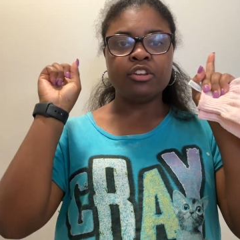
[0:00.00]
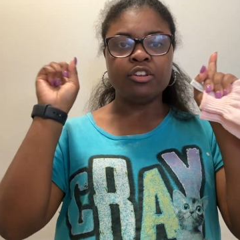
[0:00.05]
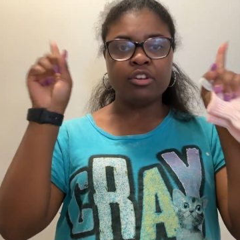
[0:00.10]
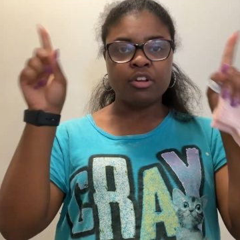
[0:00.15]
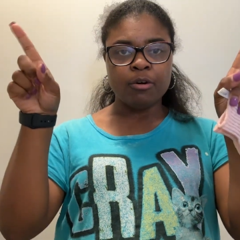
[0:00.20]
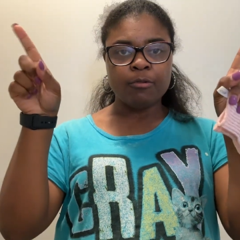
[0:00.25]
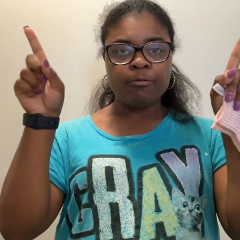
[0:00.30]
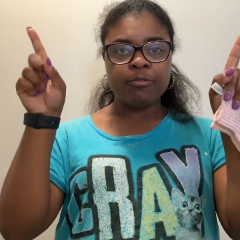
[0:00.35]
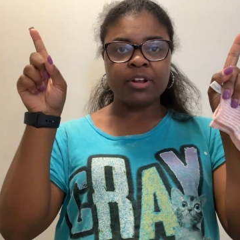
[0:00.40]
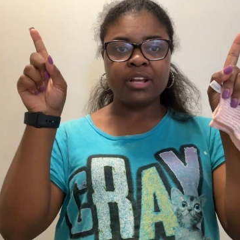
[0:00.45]

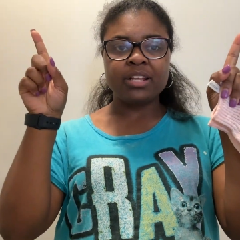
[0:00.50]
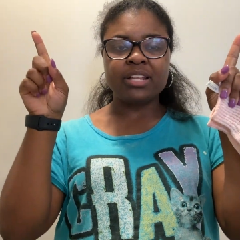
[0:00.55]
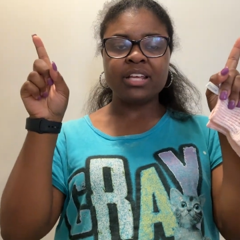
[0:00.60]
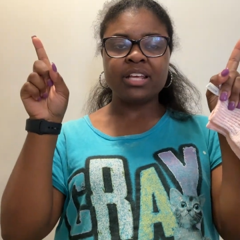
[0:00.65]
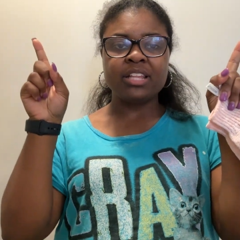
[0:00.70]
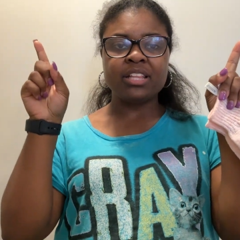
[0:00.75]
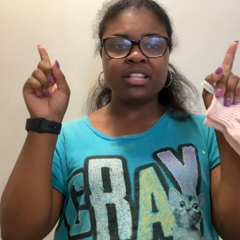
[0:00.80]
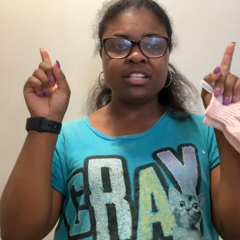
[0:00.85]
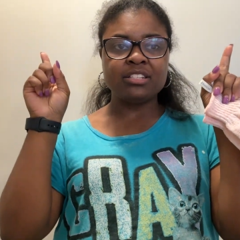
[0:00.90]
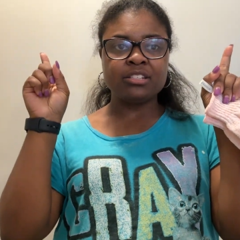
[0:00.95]
Don't forget to
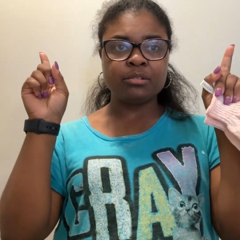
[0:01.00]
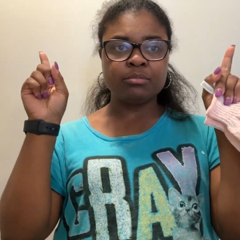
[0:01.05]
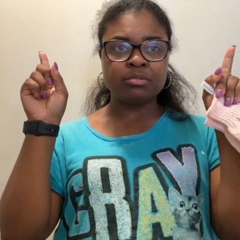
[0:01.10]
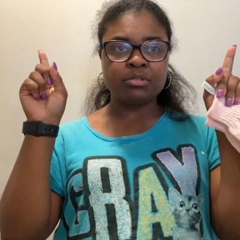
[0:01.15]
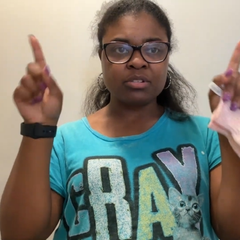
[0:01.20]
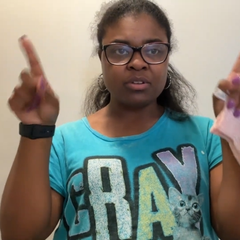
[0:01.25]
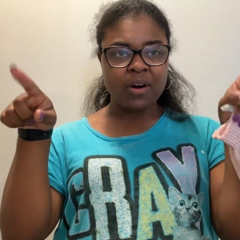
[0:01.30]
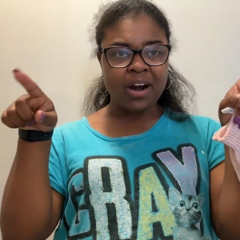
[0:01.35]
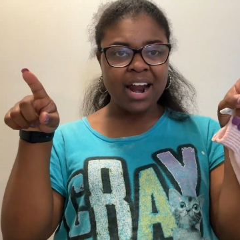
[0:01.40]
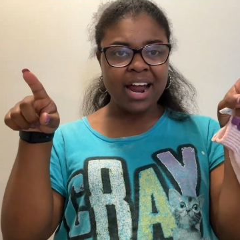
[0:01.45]
hit the
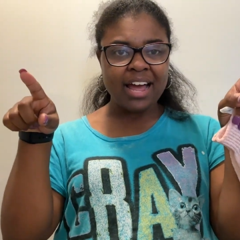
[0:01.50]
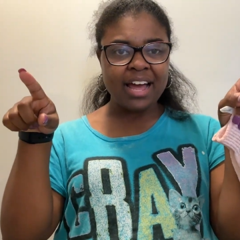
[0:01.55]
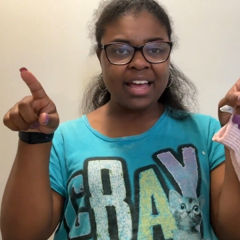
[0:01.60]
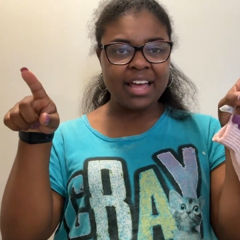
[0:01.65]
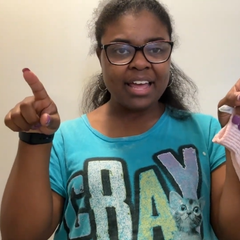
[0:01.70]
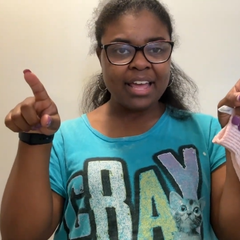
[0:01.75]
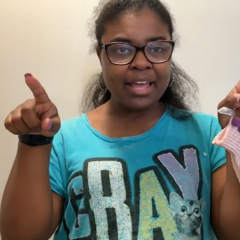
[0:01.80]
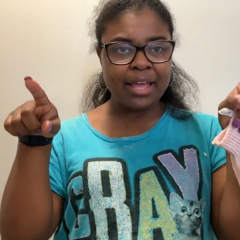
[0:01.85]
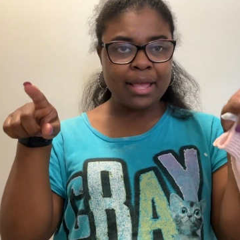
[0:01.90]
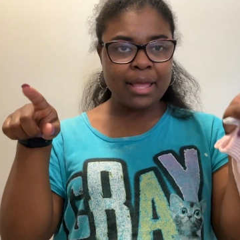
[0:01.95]

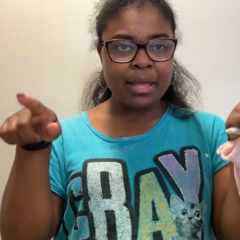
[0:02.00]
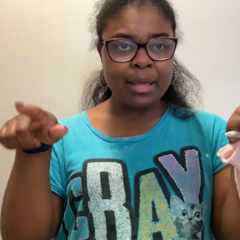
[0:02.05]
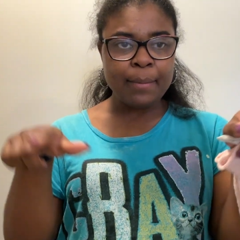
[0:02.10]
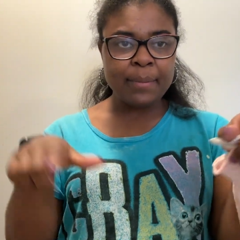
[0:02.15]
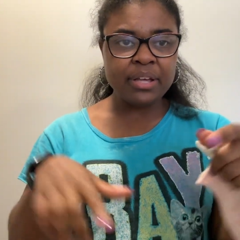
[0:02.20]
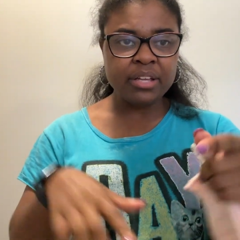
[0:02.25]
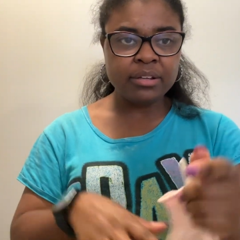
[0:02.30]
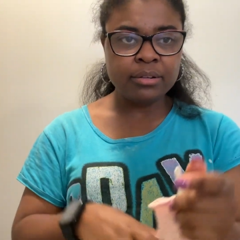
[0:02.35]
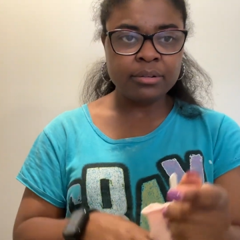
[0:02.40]
subscribe.